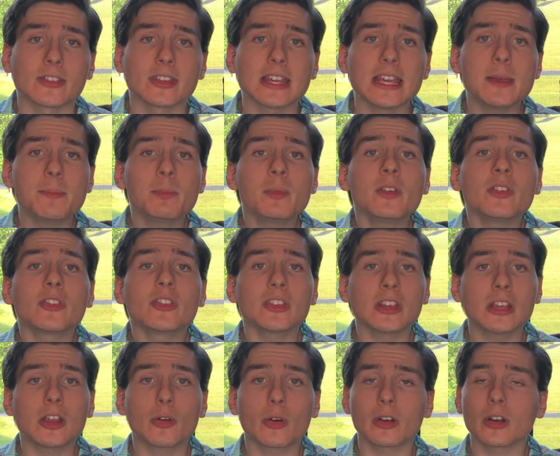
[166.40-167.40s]
keep this
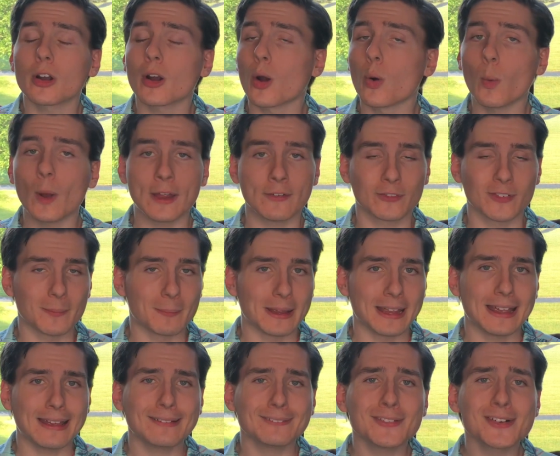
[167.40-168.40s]
sea critter away from
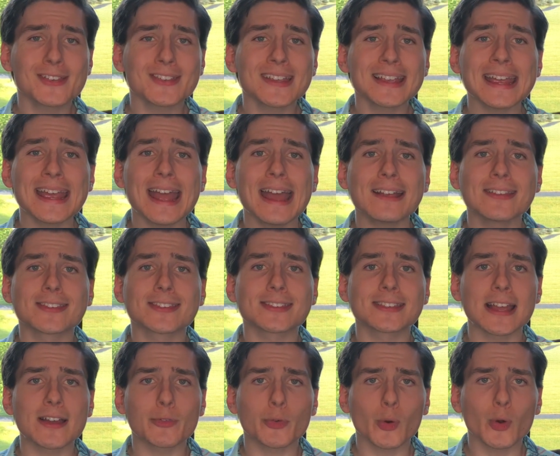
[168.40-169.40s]
me. It looks like it has
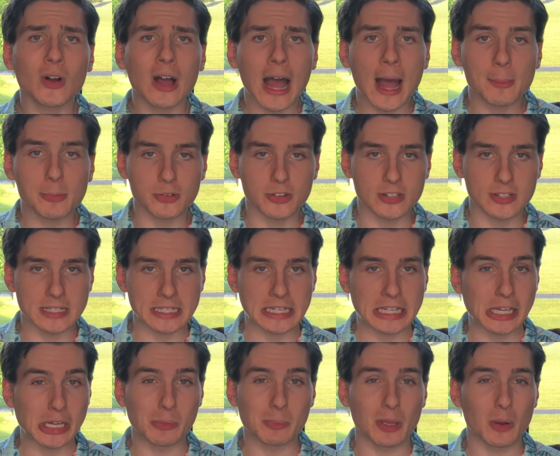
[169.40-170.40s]
several options to
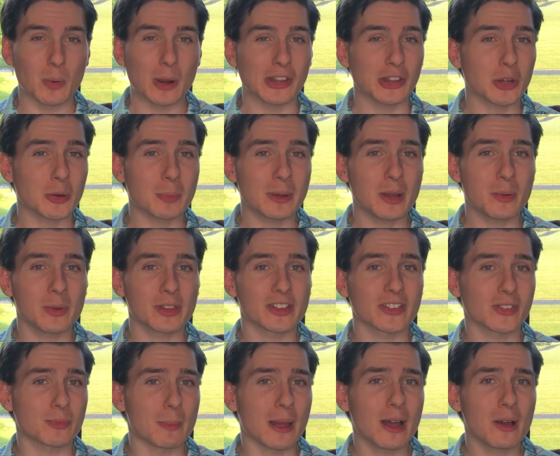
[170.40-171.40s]
kill me, whether it be with
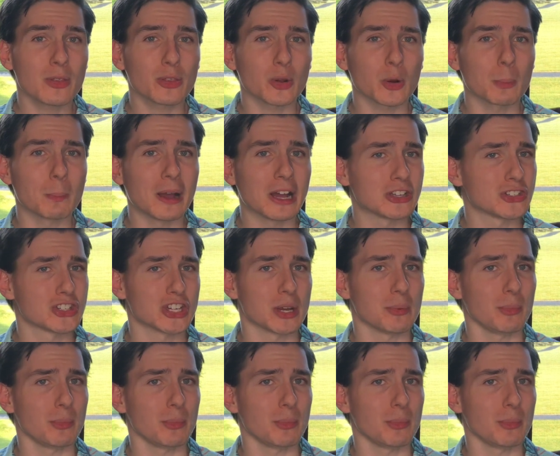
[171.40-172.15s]
its mouth or punching